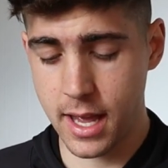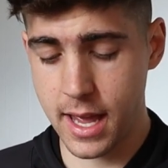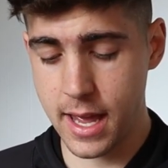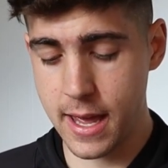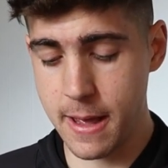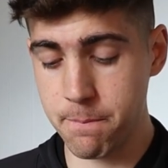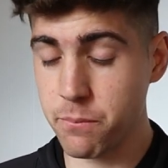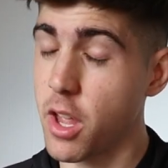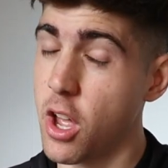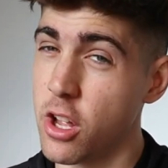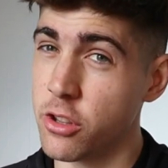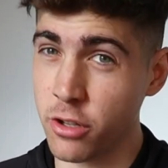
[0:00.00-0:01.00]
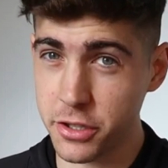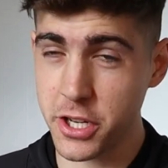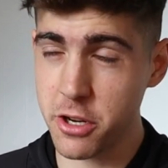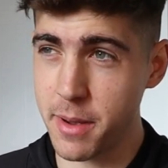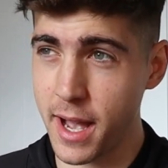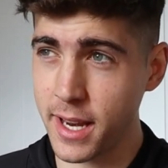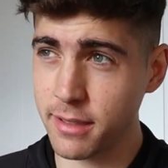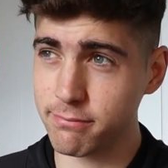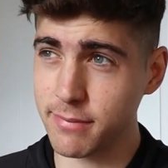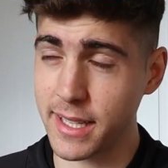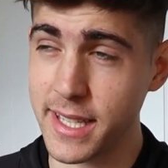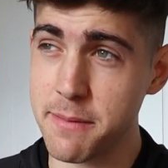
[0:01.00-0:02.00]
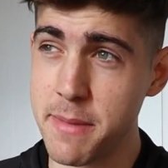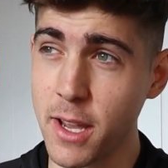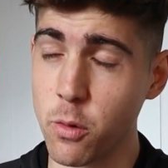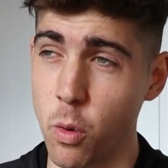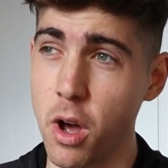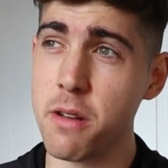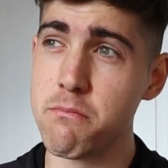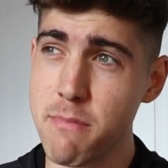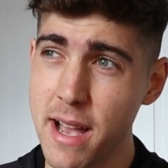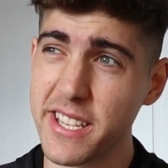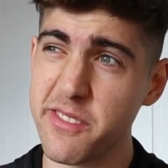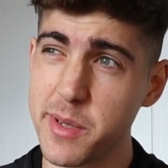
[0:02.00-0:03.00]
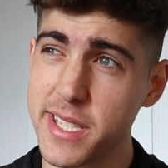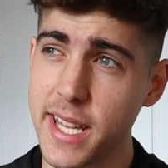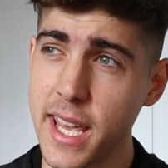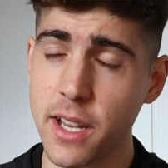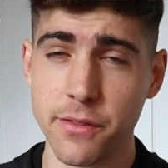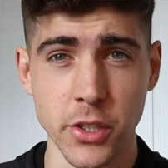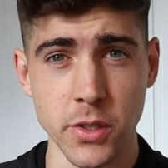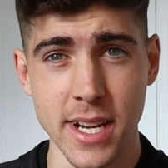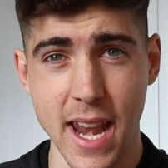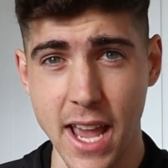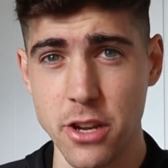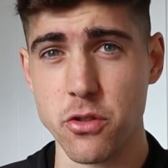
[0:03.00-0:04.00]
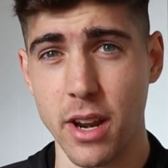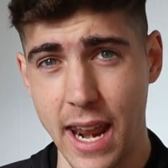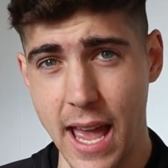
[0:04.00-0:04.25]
Not too bad. I did make one massive mistake of doing an extra